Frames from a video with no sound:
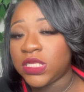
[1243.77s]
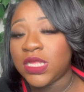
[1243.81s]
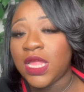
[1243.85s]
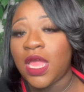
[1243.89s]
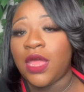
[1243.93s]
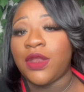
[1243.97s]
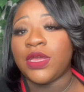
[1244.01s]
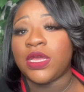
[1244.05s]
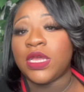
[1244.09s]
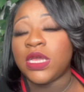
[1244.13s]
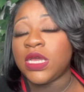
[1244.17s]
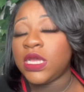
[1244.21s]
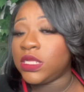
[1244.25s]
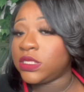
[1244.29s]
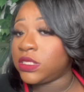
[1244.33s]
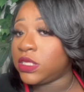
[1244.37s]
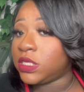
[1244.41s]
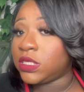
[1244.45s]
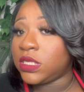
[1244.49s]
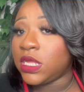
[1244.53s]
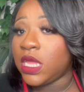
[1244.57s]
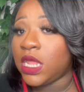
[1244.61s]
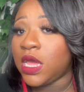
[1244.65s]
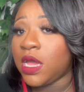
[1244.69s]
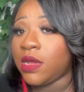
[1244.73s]
now the
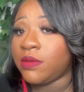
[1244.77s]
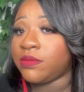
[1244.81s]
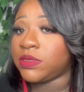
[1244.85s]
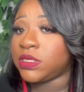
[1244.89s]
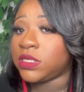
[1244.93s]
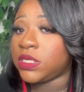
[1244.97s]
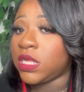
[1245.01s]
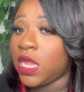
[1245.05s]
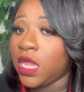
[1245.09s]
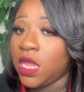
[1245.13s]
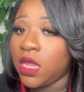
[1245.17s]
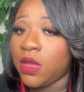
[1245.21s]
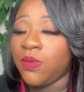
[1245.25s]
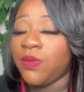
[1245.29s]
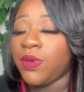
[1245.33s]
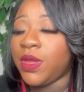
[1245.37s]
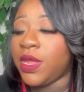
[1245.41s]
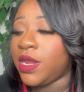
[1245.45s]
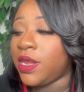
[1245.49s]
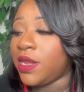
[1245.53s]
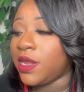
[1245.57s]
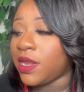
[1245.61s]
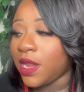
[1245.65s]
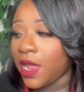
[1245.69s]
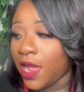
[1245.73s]
cousins that I'm staying
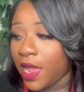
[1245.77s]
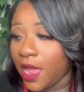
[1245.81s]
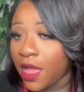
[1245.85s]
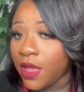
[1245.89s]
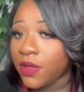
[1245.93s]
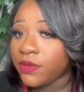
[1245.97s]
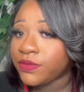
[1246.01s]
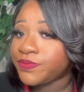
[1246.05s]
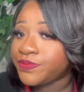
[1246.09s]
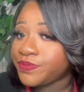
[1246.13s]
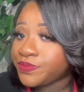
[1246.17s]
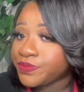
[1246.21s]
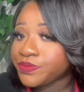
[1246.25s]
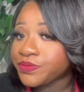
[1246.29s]
with now,